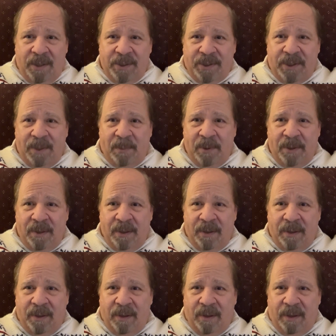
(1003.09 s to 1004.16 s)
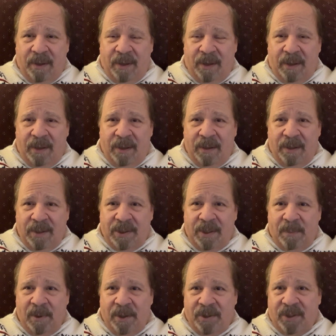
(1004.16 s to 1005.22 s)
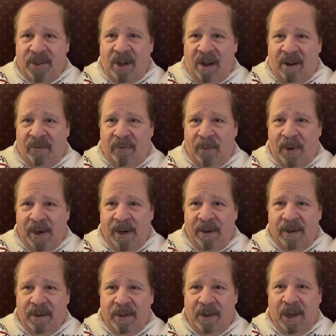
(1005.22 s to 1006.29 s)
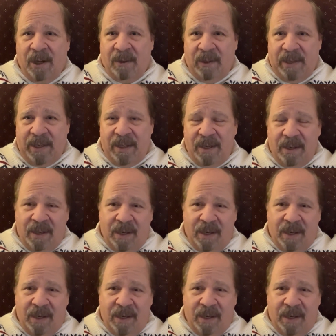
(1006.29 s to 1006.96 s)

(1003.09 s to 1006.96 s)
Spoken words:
Some of the software, luckily,